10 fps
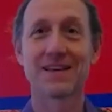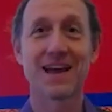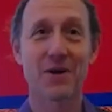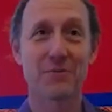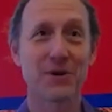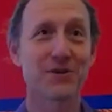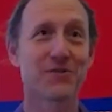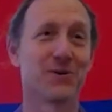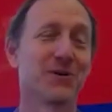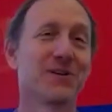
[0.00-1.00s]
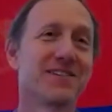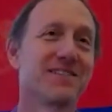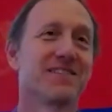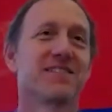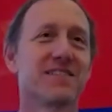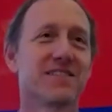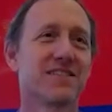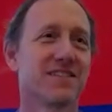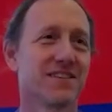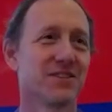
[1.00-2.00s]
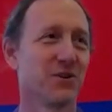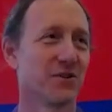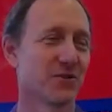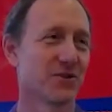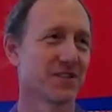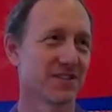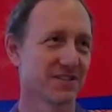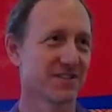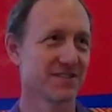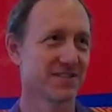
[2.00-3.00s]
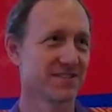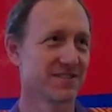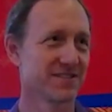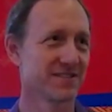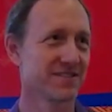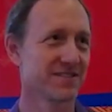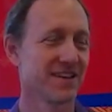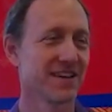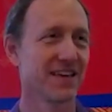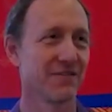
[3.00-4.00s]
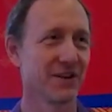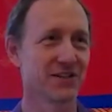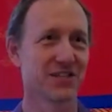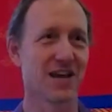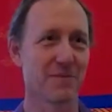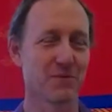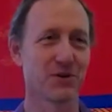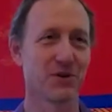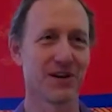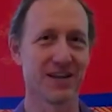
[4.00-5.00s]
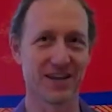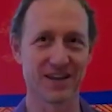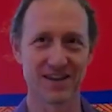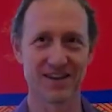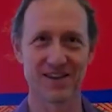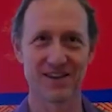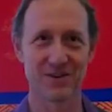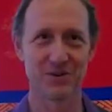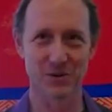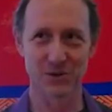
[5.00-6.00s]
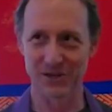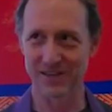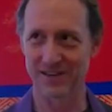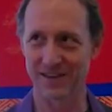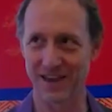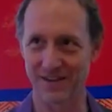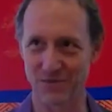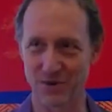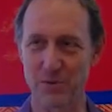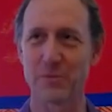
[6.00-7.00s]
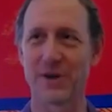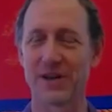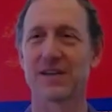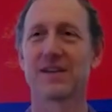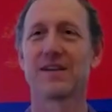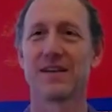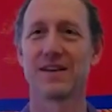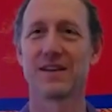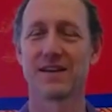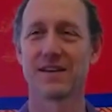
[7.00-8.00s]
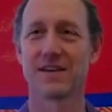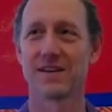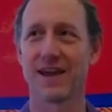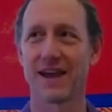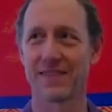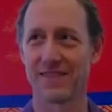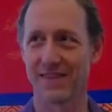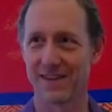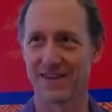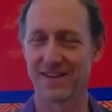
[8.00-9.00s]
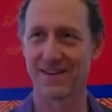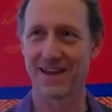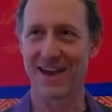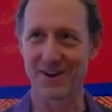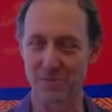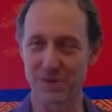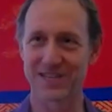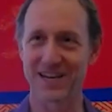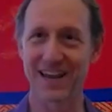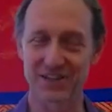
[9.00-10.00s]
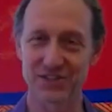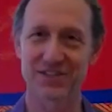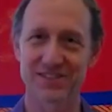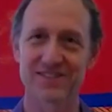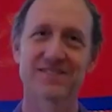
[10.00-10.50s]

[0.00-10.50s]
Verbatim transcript: How beautiful this universe is giving us the opportunity to look every moment at, at our mistakes.